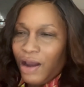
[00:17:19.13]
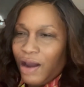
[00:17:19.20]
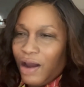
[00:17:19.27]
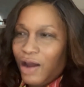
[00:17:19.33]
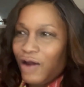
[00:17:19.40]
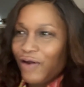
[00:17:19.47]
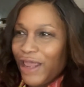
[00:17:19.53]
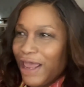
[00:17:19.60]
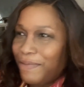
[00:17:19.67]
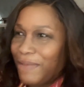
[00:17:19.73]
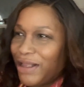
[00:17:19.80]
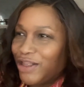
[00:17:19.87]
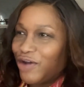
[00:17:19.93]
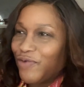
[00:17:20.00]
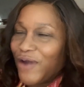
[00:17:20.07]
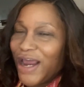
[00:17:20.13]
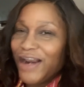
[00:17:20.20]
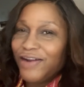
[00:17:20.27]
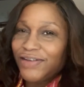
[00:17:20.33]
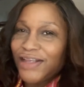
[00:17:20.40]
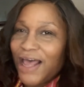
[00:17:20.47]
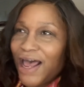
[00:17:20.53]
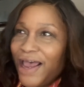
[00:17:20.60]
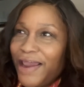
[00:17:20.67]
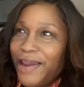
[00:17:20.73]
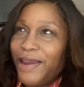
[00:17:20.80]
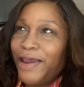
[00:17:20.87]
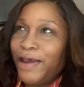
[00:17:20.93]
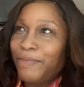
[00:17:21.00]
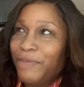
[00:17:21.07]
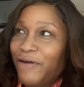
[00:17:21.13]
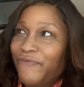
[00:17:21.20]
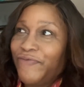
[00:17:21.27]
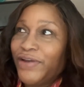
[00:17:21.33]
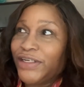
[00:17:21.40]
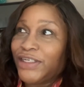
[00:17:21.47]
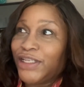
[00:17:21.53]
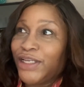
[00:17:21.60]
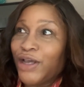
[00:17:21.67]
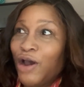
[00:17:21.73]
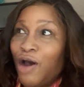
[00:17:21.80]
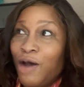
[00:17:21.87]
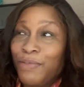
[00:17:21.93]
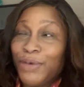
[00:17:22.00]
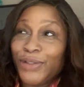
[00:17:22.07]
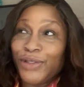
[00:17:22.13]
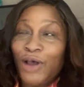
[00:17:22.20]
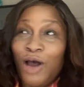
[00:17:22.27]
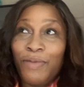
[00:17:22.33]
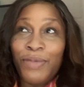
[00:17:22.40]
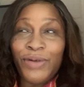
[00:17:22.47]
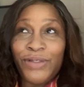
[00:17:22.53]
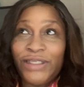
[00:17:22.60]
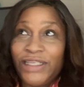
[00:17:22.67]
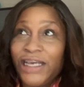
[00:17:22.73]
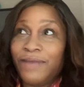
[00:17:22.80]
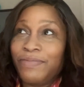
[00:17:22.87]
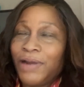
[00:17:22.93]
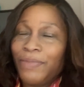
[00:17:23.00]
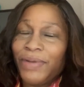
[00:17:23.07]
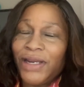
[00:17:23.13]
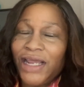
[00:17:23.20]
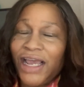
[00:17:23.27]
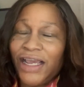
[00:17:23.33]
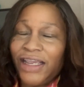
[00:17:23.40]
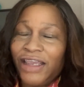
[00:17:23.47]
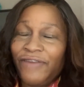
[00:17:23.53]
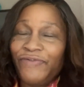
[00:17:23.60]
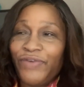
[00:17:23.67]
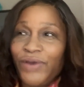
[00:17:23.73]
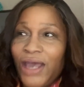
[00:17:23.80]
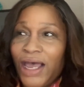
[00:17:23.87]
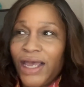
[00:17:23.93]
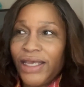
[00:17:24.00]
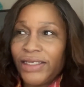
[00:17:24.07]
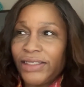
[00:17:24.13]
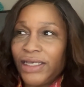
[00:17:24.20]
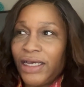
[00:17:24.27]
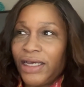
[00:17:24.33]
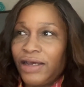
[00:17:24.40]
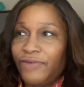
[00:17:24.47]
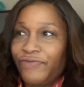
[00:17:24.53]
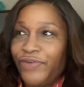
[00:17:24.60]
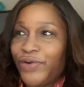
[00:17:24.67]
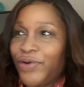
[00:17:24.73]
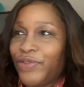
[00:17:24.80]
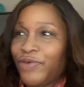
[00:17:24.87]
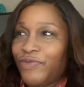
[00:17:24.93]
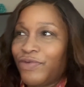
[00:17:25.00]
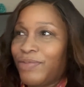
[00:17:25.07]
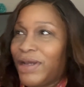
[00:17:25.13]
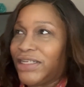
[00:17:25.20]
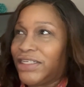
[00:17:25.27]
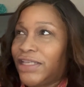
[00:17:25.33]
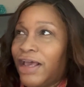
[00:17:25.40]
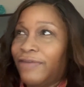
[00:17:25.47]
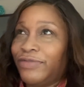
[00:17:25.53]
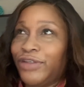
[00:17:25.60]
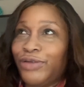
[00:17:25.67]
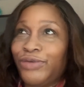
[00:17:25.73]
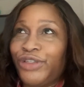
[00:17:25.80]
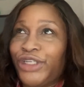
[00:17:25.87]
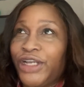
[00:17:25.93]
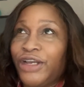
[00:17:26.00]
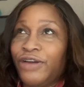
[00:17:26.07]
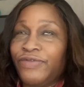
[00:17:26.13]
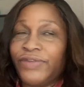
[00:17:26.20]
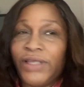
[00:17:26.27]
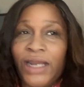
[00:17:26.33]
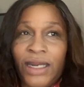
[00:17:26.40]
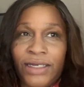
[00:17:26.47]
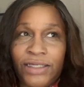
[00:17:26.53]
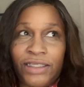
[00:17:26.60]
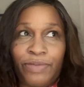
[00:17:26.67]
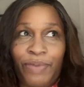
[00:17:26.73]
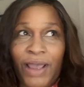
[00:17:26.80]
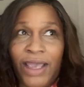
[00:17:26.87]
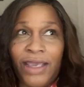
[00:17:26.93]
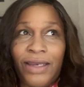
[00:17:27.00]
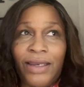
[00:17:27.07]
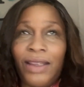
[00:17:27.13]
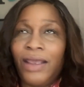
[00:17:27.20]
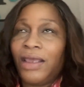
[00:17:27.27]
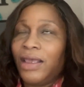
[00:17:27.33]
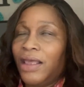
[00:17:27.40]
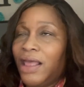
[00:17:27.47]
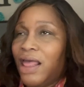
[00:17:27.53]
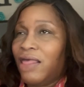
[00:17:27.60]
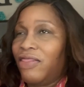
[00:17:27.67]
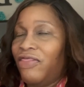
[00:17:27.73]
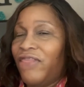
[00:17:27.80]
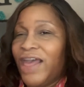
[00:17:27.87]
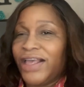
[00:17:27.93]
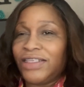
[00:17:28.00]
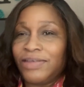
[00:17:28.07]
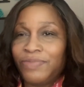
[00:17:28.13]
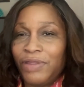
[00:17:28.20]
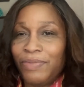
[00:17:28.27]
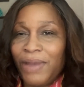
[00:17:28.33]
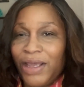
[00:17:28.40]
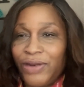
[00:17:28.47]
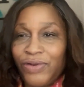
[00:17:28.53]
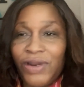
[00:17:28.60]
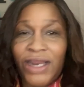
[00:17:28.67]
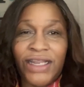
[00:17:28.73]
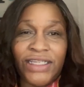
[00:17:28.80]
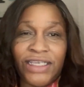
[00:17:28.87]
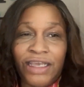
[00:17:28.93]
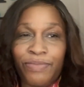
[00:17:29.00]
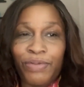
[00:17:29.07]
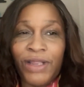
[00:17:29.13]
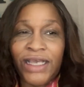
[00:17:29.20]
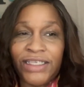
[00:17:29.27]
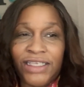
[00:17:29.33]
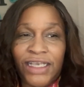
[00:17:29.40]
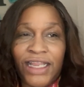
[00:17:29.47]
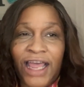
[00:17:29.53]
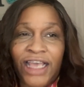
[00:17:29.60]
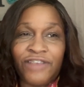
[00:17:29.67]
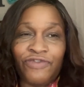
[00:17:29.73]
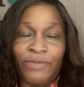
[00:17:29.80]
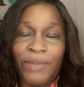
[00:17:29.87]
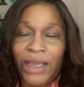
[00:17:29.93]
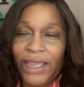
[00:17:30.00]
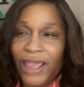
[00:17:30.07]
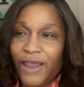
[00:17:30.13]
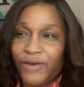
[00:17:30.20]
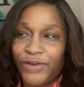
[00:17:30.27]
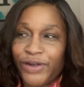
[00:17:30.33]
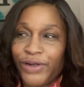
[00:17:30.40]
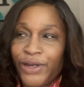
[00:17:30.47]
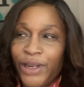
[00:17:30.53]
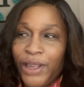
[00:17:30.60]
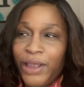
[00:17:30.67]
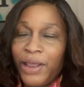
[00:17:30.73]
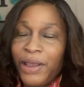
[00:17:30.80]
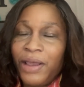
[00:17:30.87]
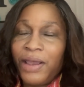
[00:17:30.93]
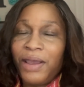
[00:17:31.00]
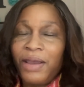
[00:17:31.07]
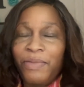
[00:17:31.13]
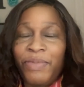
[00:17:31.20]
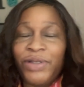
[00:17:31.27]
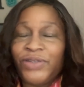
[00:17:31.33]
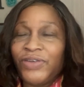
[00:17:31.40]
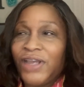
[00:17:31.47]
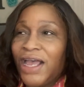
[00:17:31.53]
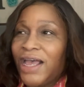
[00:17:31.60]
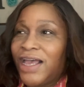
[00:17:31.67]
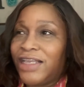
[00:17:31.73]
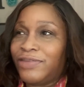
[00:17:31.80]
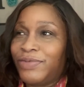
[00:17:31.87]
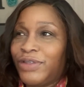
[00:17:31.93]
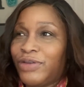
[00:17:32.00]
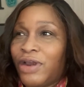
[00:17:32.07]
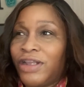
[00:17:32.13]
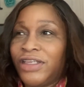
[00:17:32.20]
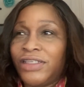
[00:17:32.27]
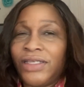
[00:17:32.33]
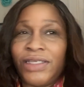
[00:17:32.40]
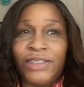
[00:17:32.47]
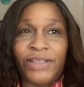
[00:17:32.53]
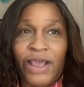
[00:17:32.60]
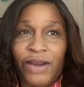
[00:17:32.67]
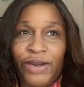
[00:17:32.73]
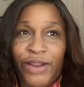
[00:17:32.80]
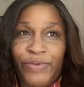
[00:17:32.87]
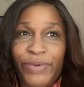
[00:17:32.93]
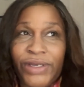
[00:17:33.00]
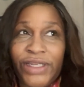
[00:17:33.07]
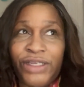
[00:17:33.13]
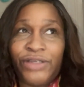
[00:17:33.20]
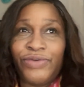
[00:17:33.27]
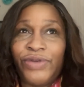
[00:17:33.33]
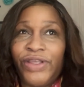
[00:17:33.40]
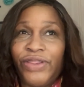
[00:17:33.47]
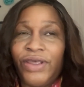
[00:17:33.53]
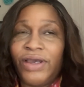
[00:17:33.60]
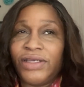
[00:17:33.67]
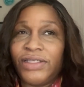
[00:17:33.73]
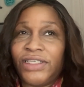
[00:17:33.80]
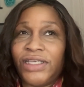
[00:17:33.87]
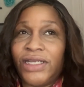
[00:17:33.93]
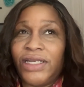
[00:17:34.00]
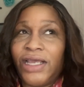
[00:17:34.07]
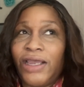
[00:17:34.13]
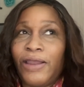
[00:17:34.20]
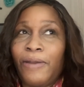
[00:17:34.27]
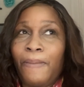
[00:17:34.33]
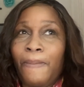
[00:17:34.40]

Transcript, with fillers: Okay, my LoRyders, I am officially almost, almost done, but I'm going to give you guys a view of the room. I just have two shelves that I need to paint. That's something I do. That I need to get plexiglass for my counter. But you guys, we started this on Saturday. We didn't do anything on Sunday.